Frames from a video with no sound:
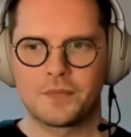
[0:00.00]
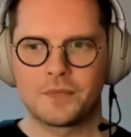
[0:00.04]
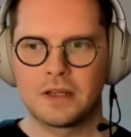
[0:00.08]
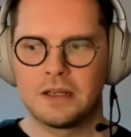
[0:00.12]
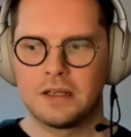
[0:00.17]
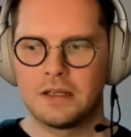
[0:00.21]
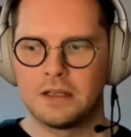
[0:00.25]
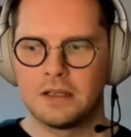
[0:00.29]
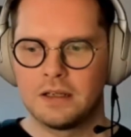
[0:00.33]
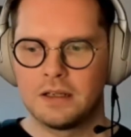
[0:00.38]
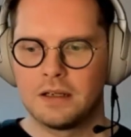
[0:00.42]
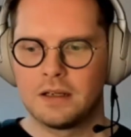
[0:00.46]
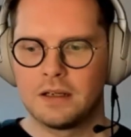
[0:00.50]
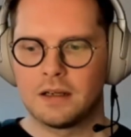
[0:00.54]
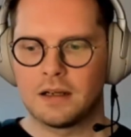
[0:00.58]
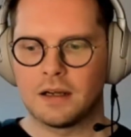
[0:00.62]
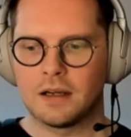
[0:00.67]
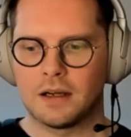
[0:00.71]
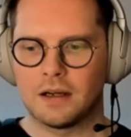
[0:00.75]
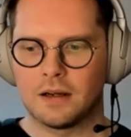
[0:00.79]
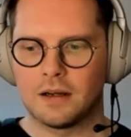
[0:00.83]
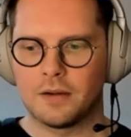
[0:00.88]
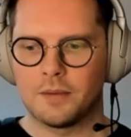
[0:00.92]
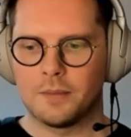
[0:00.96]
Mm-hmm.
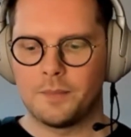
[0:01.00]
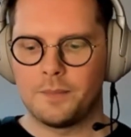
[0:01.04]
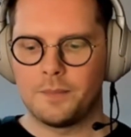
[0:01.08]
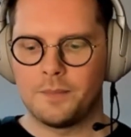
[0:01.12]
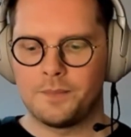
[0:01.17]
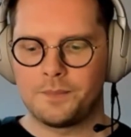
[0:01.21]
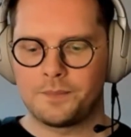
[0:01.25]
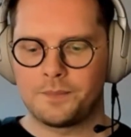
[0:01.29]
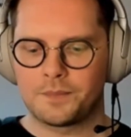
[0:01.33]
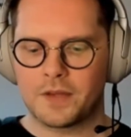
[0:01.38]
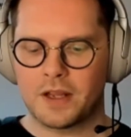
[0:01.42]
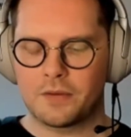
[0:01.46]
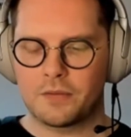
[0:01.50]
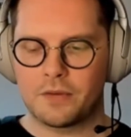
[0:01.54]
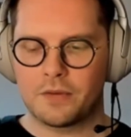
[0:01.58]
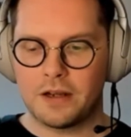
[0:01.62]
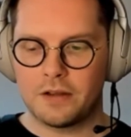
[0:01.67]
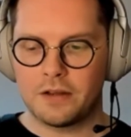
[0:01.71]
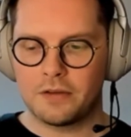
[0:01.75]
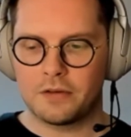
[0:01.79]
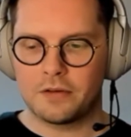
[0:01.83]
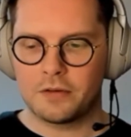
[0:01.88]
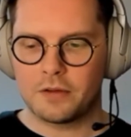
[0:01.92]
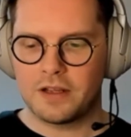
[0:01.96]
And
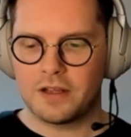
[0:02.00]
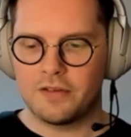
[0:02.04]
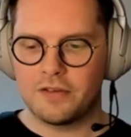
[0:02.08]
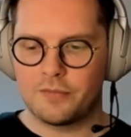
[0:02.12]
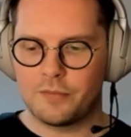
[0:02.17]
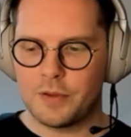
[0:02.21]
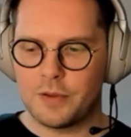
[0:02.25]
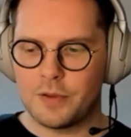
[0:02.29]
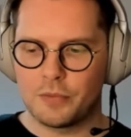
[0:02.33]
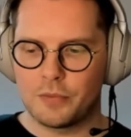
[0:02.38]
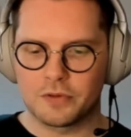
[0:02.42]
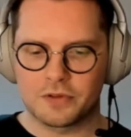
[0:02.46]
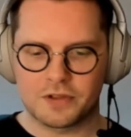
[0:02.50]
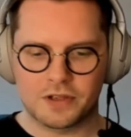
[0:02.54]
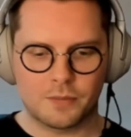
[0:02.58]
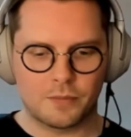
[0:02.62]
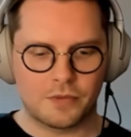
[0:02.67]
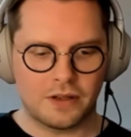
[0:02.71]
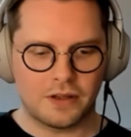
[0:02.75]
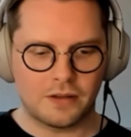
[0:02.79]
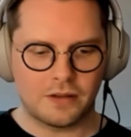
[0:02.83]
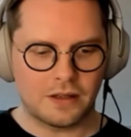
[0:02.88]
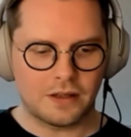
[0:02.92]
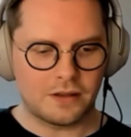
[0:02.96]
rather give people
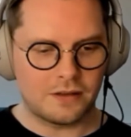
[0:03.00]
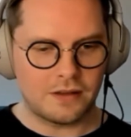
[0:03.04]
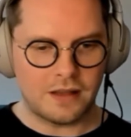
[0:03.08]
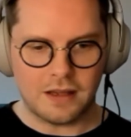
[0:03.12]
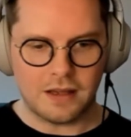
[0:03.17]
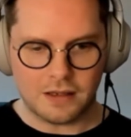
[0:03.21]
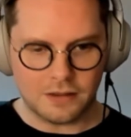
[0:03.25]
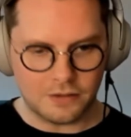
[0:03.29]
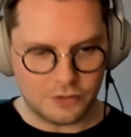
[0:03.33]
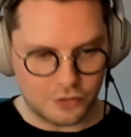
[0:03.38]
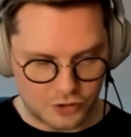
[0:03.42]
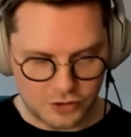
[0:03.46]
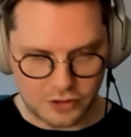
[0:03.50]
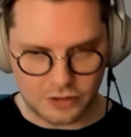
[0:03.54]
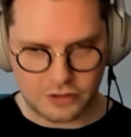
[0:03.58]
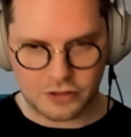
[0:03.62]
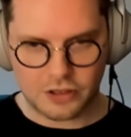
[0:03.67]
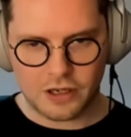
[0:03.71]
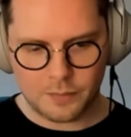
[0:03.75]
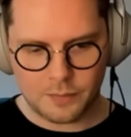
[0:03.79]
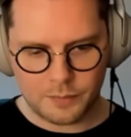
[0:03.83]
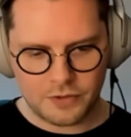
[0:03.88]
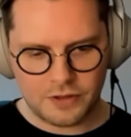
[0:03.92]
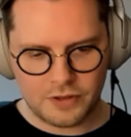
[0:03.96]
something that they can just
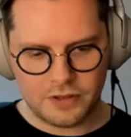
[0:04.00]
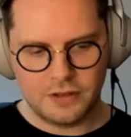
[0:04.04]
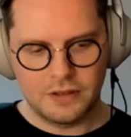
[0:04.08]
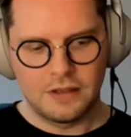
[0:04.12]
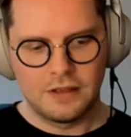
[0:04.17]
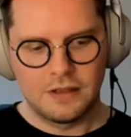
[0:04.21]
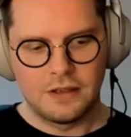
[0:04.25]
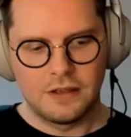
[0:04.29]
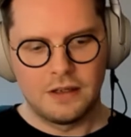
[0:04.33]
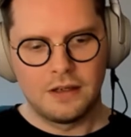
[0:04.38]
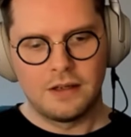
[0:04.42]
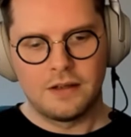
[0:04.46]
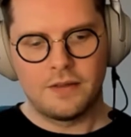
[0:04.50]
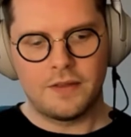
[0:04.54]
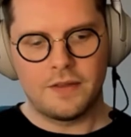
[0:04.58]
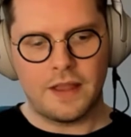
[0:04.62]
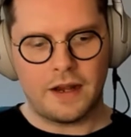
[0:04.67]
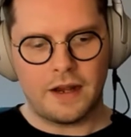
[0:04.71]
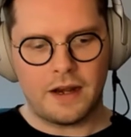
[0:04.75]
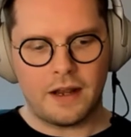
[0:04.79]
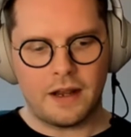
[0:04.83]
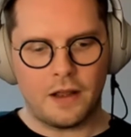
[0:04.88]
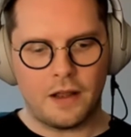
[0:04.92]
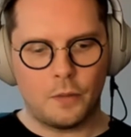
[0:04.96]
adopt
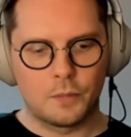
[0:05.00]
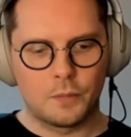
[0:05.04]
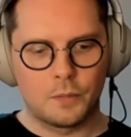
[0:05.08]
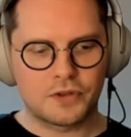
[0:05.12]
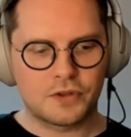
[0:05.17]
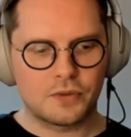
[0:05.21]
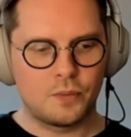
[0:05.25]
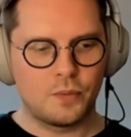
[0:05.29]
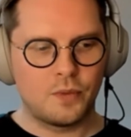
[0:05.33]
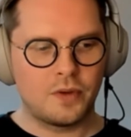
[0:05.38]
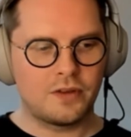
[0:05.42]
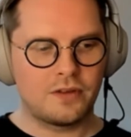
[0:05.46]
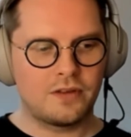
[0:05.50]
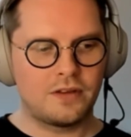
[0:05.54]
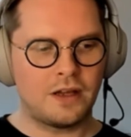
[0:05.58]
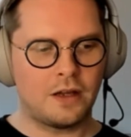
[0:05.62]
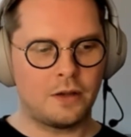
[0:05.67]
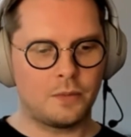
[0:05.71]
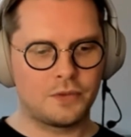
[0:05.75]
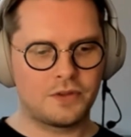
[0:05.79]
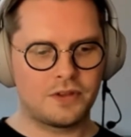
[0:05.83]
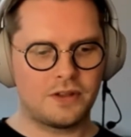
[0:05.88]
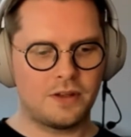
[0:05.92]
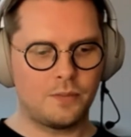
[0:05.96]
that helps
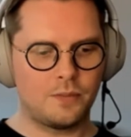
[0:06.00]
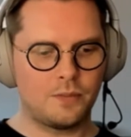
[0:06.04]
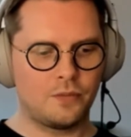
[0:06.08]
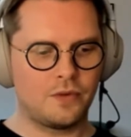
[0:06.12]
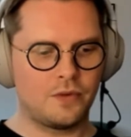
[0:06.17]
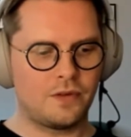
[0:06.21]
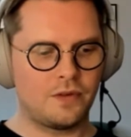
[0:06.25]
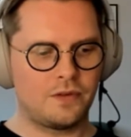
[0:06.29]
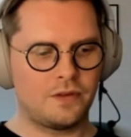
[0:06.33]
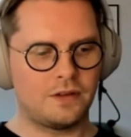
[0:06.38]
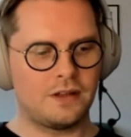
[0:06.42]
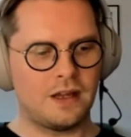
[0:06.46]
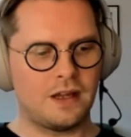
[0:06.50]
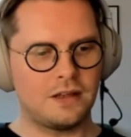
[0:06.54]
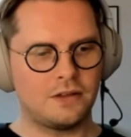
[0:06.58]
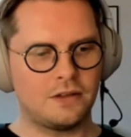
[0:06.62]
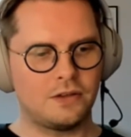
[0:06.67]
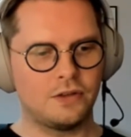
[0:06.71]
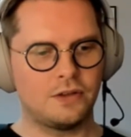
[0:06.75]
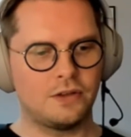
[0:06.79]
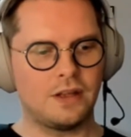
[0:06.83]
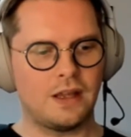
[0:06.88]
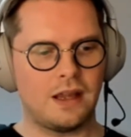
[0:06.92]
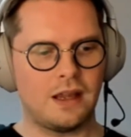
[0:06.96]
them with the
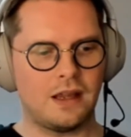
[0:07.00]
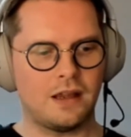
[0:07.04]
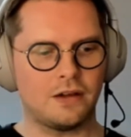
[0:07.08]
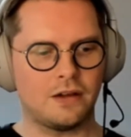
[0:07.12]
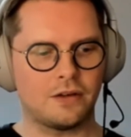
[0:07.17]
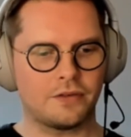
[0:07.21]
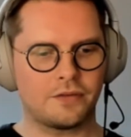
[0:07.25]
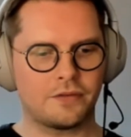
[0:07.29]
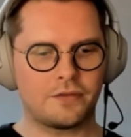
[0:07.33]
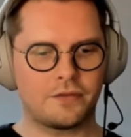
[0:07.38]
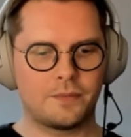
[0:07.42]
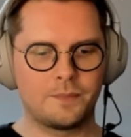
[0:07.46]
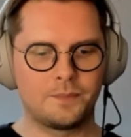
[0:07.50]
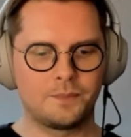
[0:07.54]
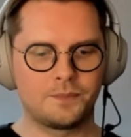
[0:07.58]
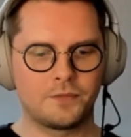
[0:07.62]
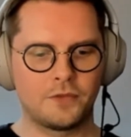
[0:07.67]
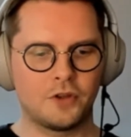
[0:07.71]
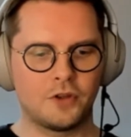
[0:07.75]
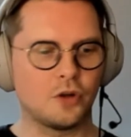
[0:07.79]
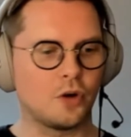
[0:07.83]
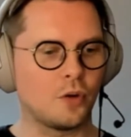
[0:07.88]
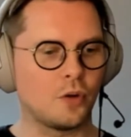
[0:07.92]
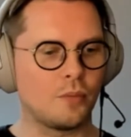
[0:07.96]
day-to-day of
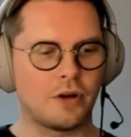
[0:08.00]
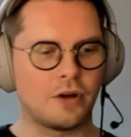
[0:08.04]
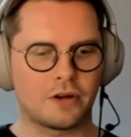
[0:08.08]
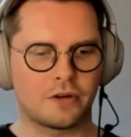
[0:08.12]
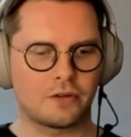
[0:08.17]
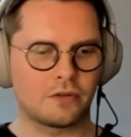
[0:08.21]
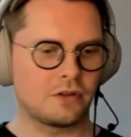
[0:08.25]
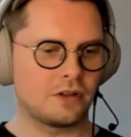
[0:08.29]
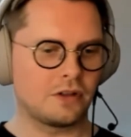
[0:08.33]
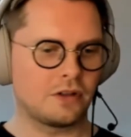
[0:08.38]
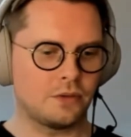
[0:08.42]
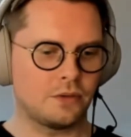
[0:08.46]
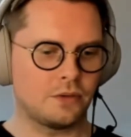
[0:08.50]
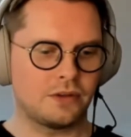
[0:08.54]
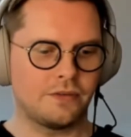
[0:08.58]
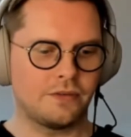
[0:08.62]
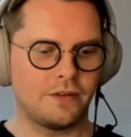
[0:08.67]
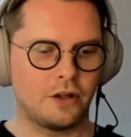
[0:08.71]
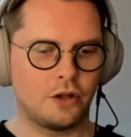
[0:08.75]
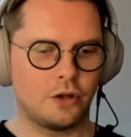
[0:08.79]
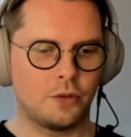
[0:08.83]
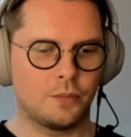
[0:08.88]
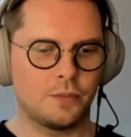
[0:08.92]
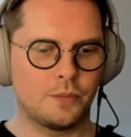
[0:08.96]
modern cloud
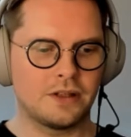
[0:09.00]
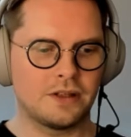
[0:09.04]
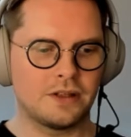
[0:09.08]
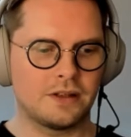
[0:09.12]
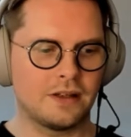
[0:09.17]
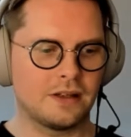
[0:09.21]
development.